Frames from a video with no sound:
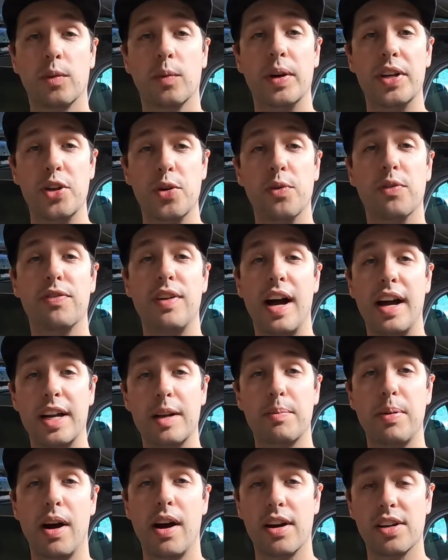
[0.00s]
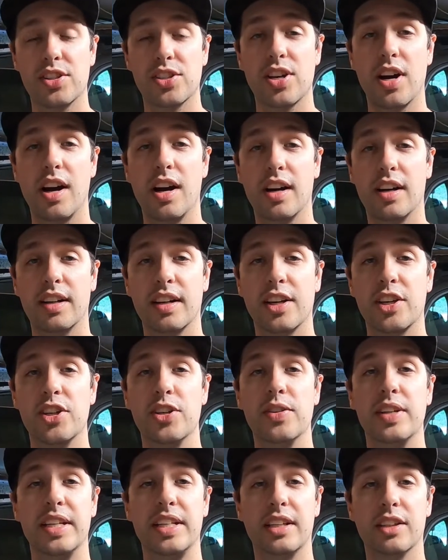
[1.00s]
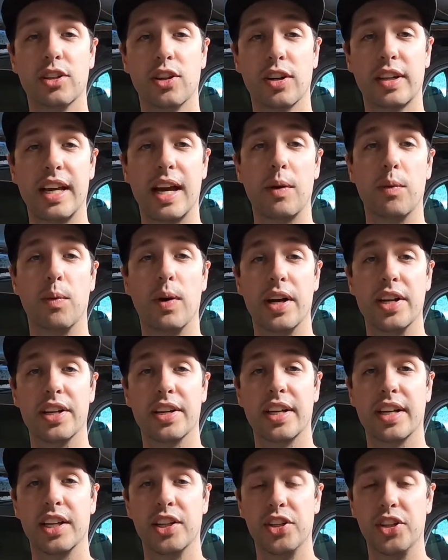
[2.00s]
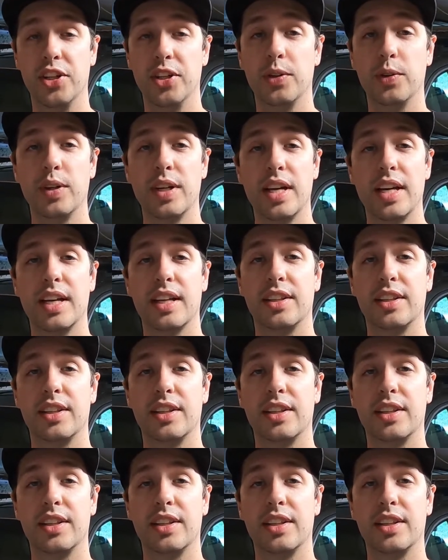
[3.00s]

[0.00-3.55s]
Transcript: When you find a parts car, you need to look at what you're going to do.